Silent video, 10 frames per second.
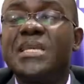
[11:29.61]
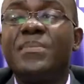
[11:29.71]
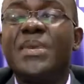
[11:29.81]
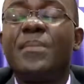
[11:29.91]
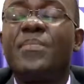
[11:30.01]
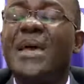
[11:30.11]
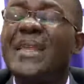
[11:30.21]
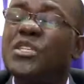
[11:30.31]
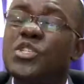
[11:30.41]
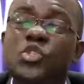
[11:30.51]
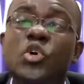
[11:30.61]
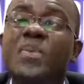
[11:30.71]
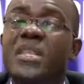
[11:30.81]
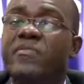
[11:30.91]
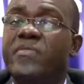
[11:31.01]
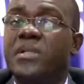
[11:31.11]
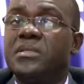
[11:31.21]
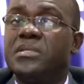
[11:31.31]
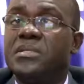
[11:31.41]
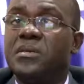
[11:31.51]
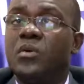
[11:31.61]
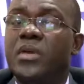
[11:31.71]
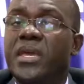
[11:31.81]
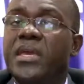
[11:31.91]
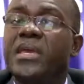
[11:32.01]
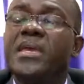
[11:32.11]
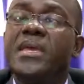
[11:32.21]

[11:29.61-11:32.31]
can be applied in so many fields, okay?